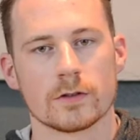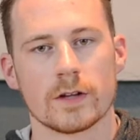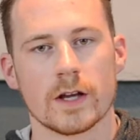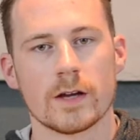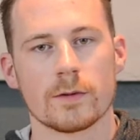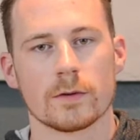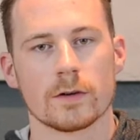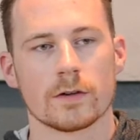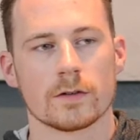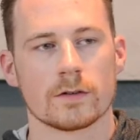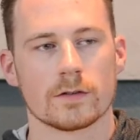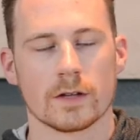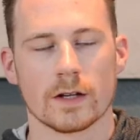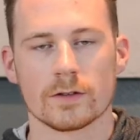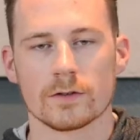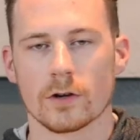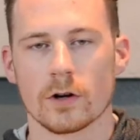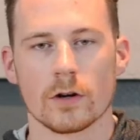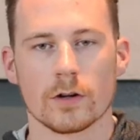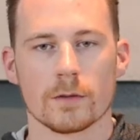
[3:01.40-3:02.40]
neighbor?
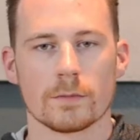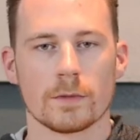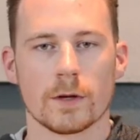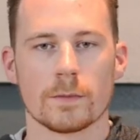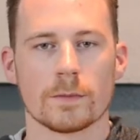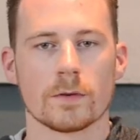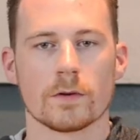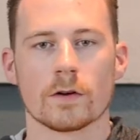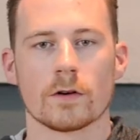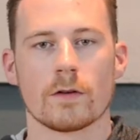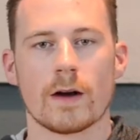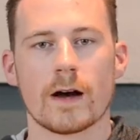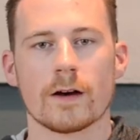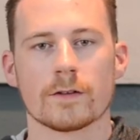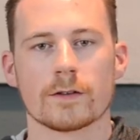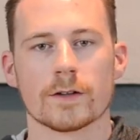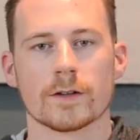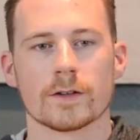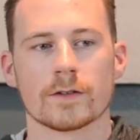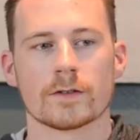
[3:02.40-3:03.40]
That's all the people
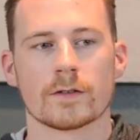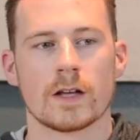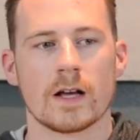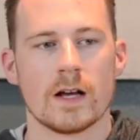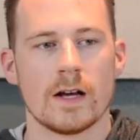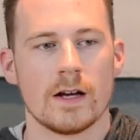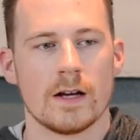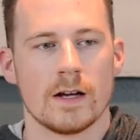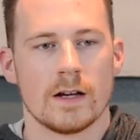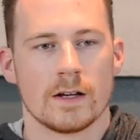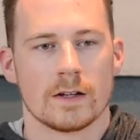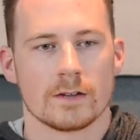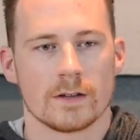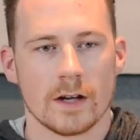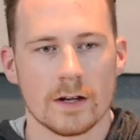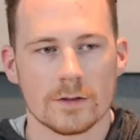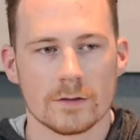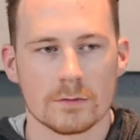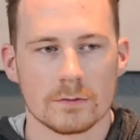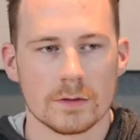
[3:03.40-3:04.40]
around us.
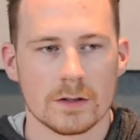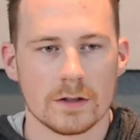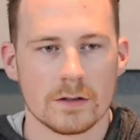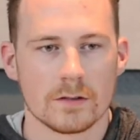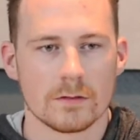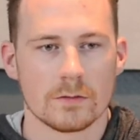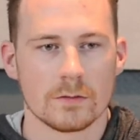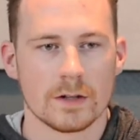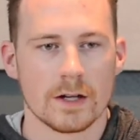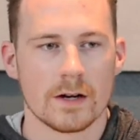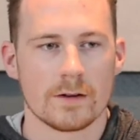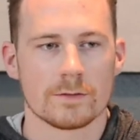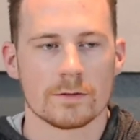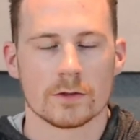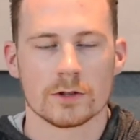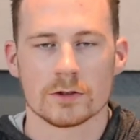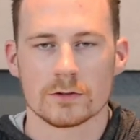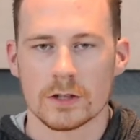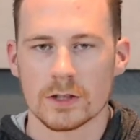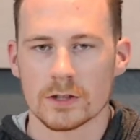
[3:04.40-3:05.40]
Yes, we, we have
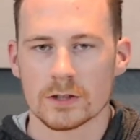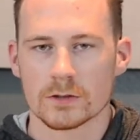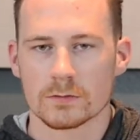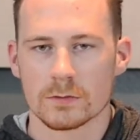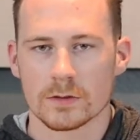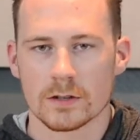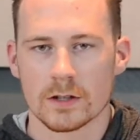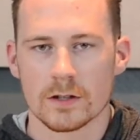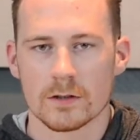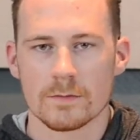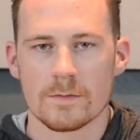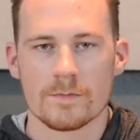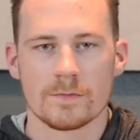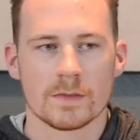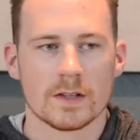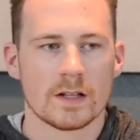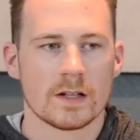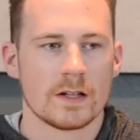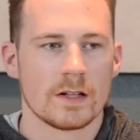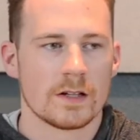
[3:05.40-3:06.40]
frustrations with them.
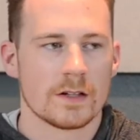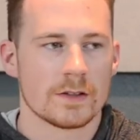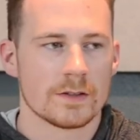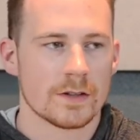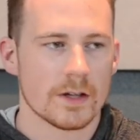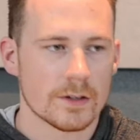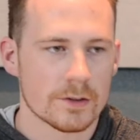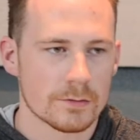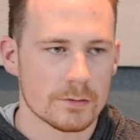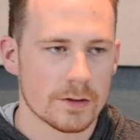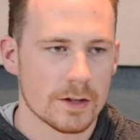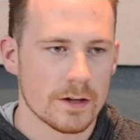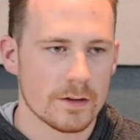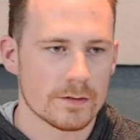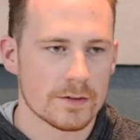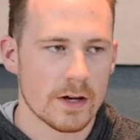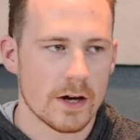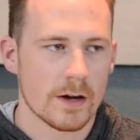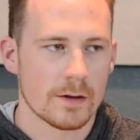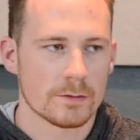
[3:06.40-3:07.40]
Yes, we
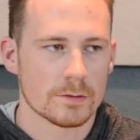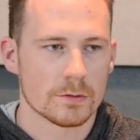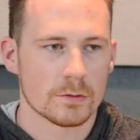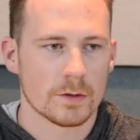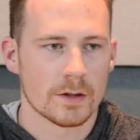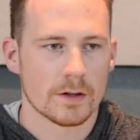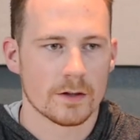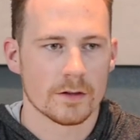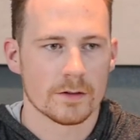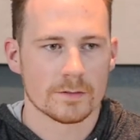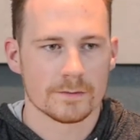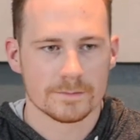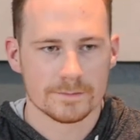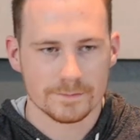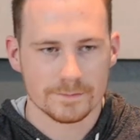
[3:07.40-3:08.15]
have times where